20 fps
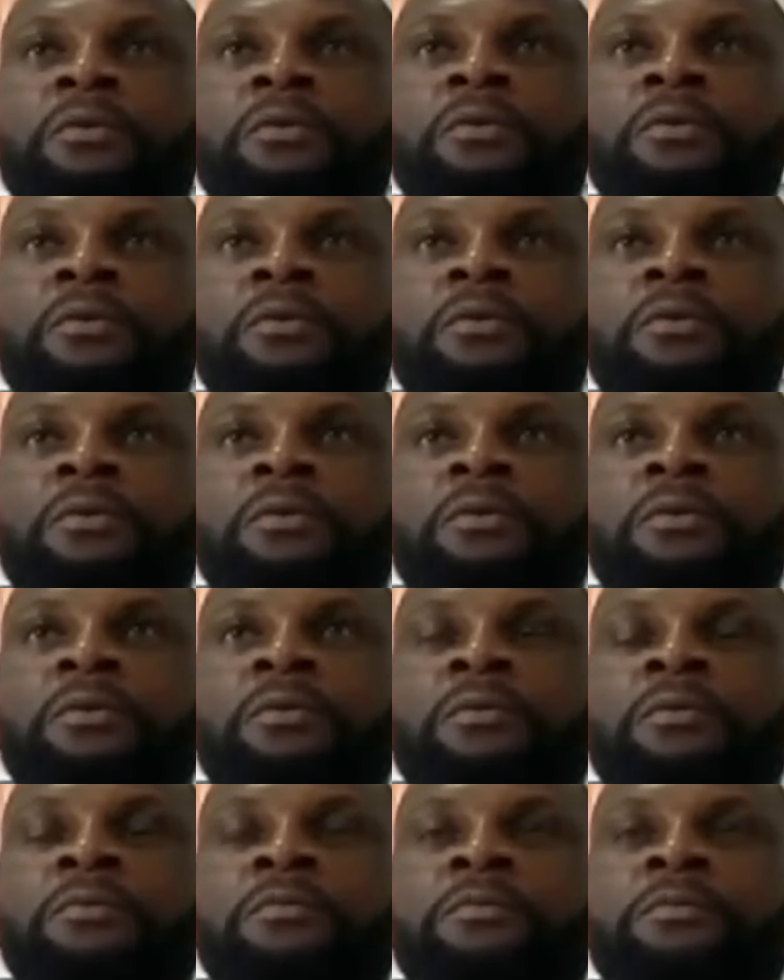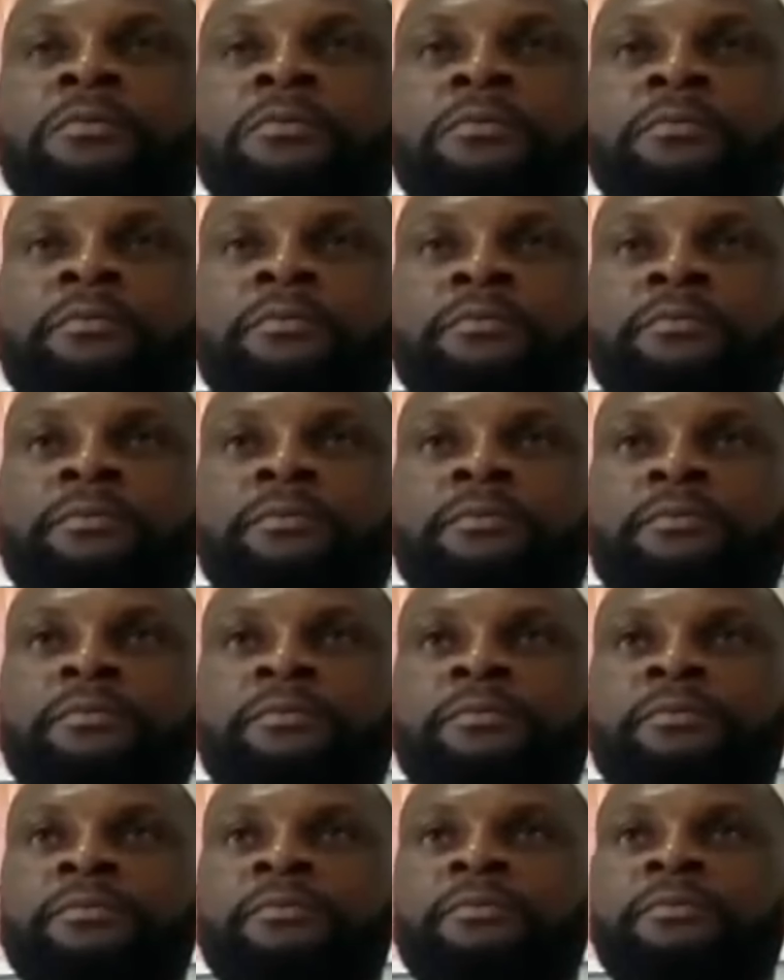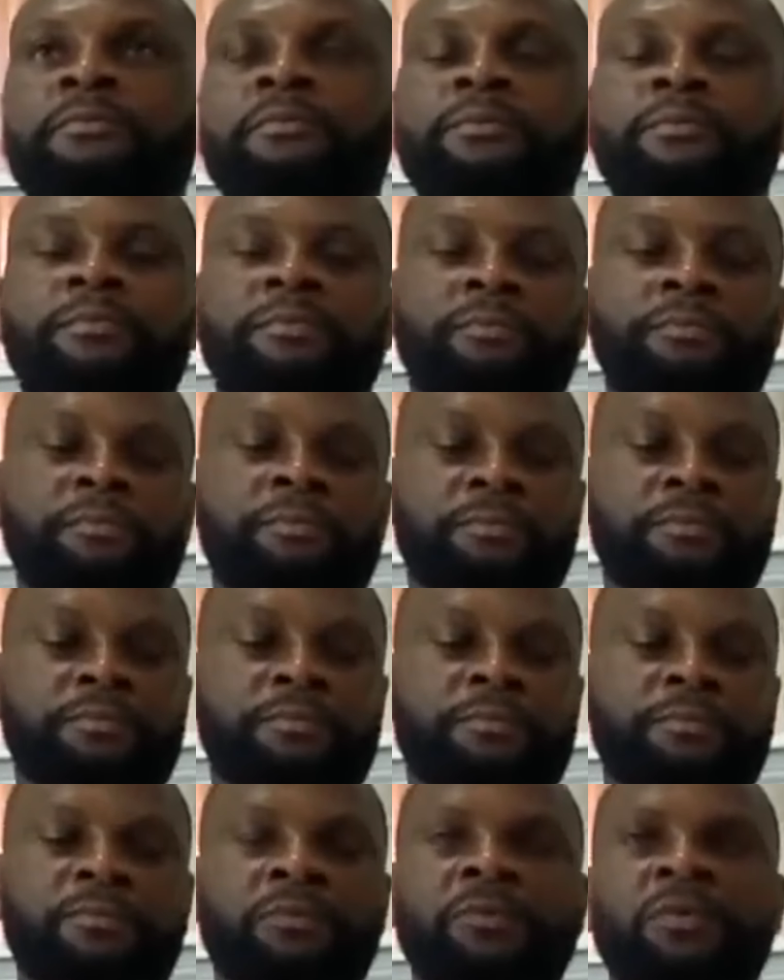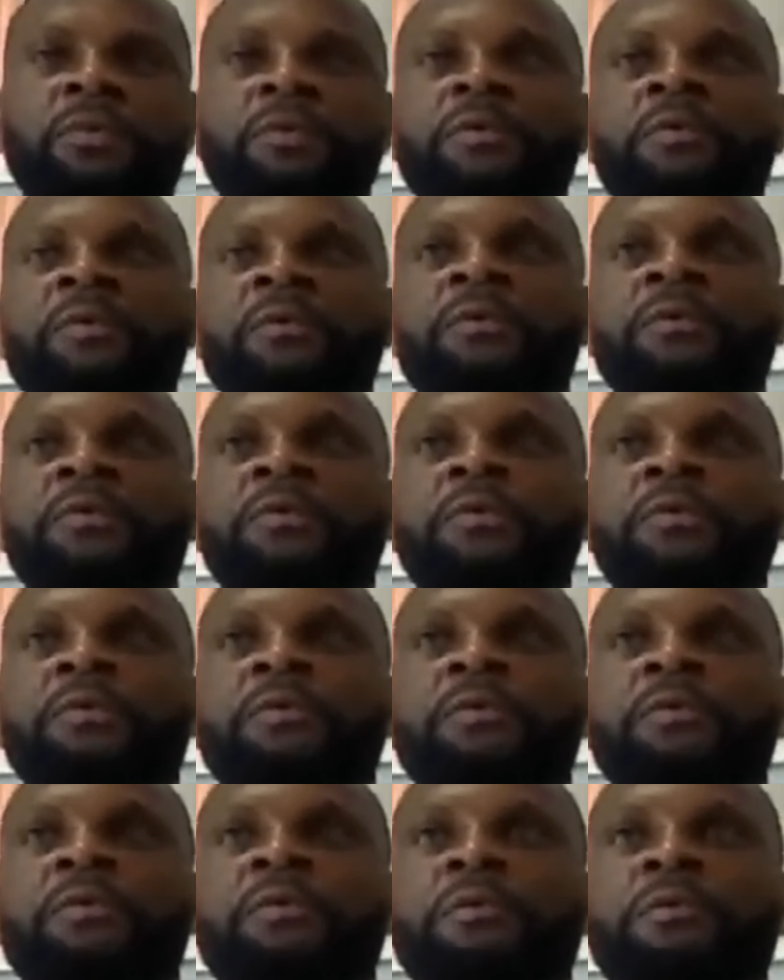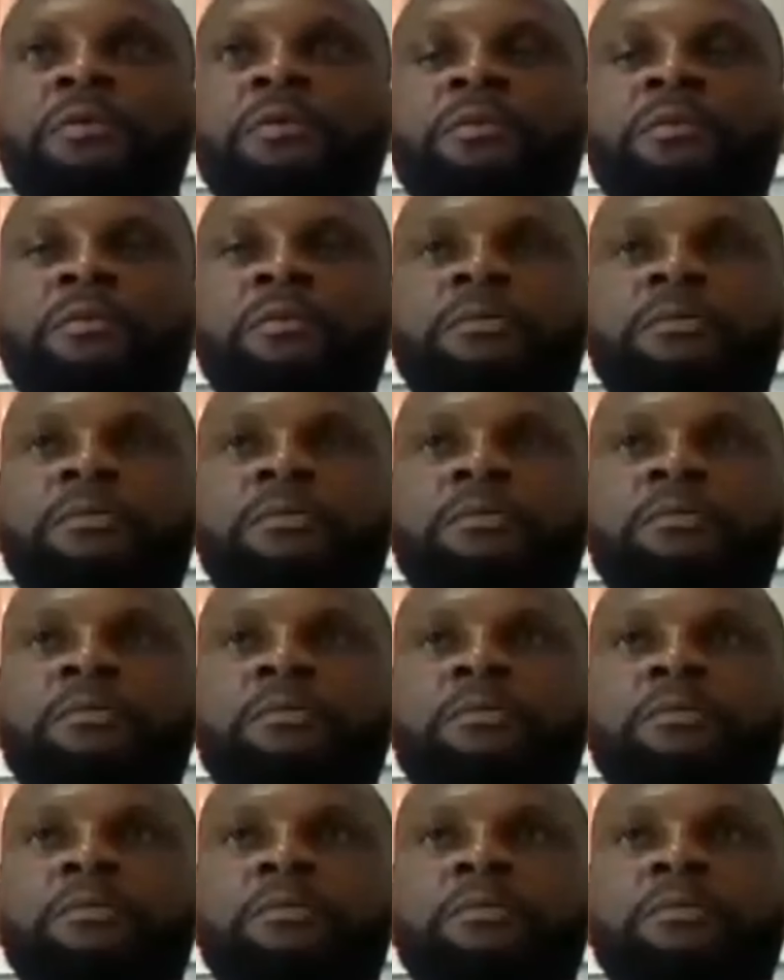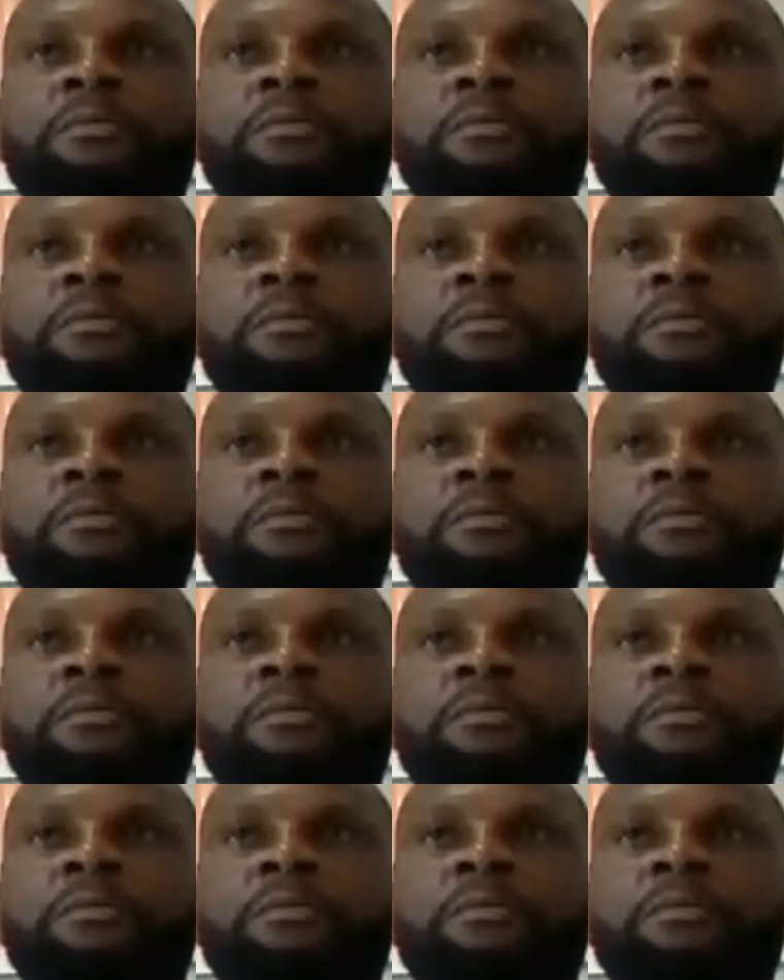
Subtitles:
[no speech]